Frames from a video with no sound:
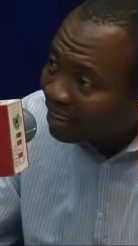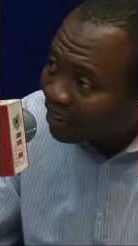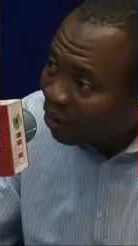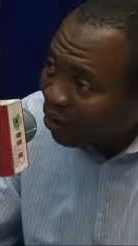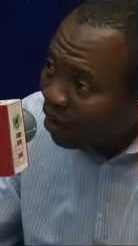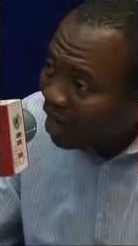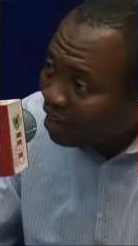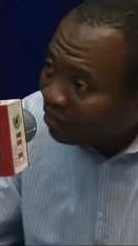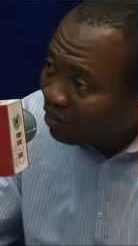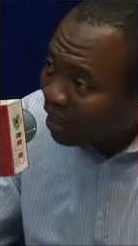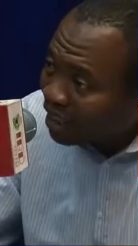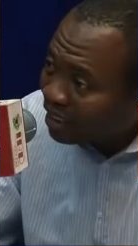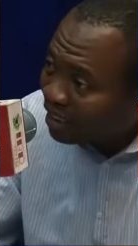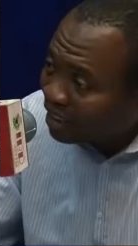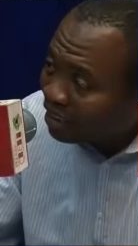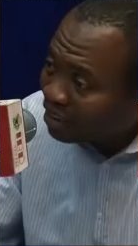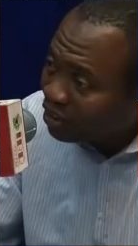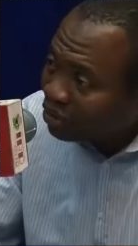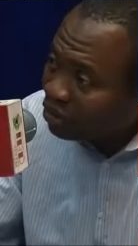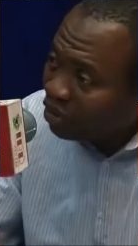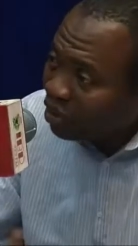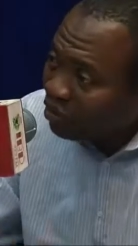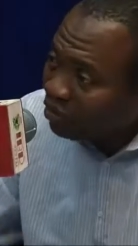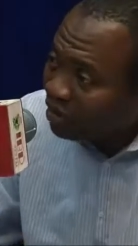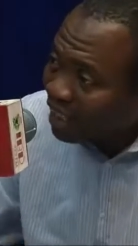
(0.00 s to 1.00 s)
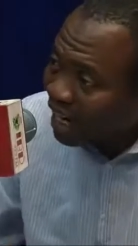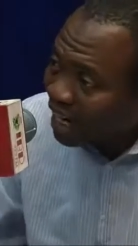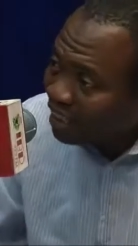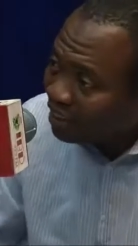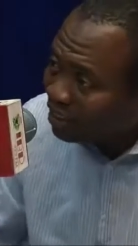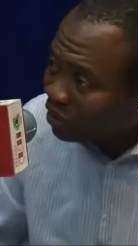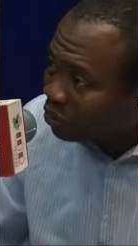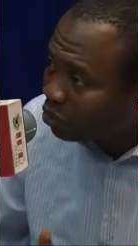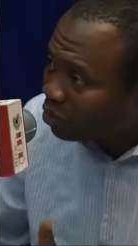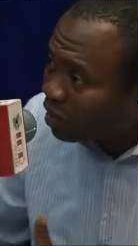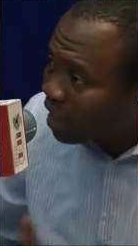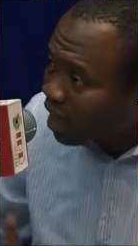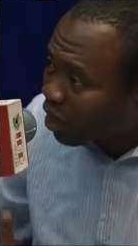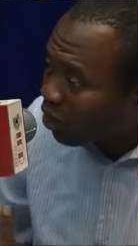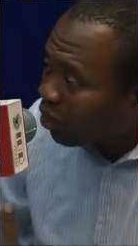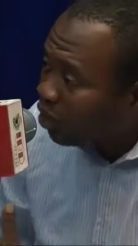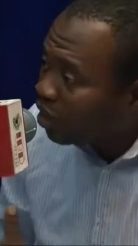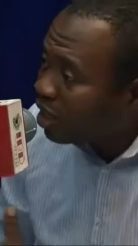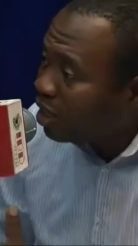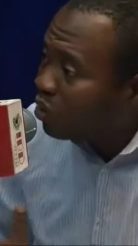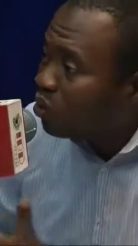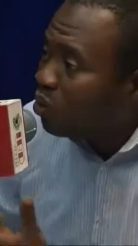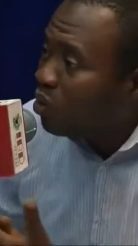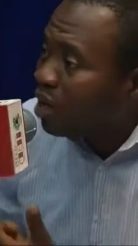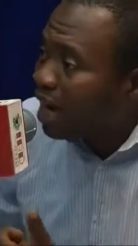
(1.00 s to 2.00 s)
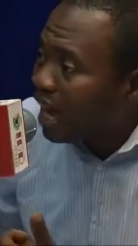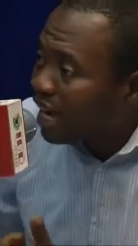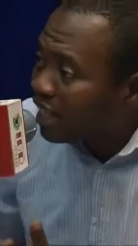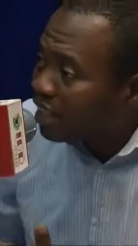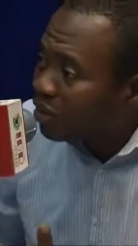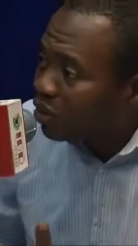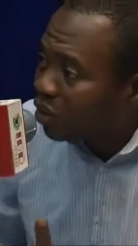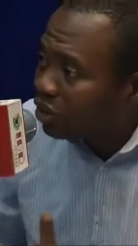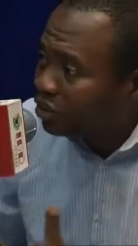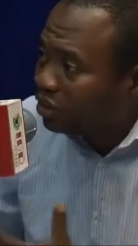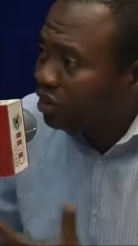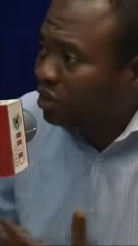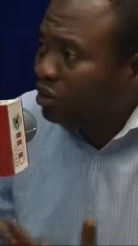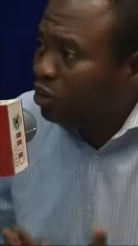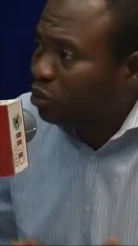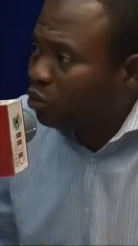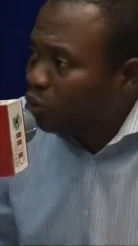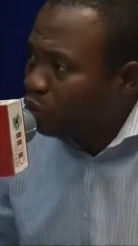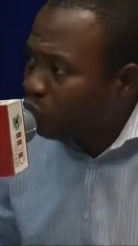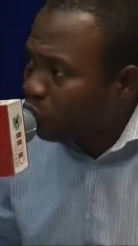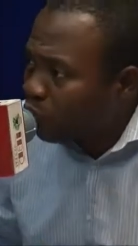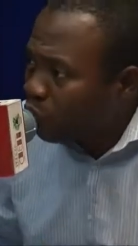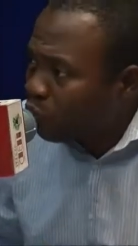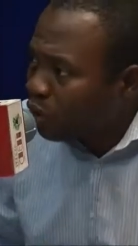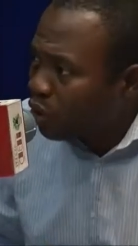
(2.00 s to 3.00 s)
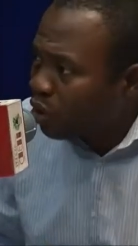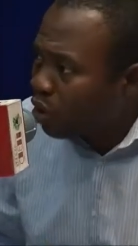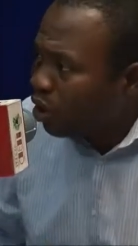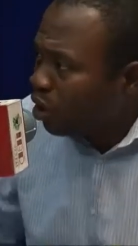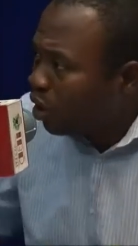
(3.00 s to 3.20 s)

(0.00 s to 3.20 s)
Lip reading: or advantages of tax. It will encourage local industries to go.